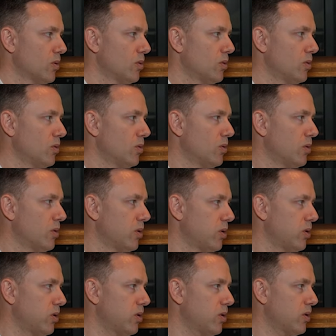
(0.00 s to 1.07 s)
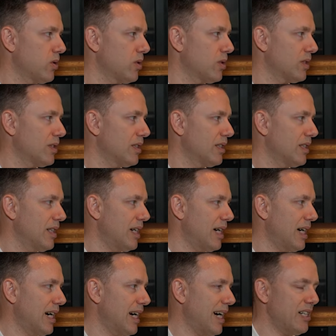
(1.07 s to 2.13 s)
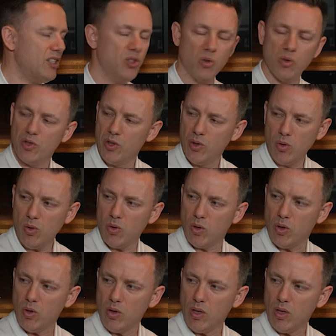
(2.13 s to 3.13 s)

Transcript: Ooh, I don't know.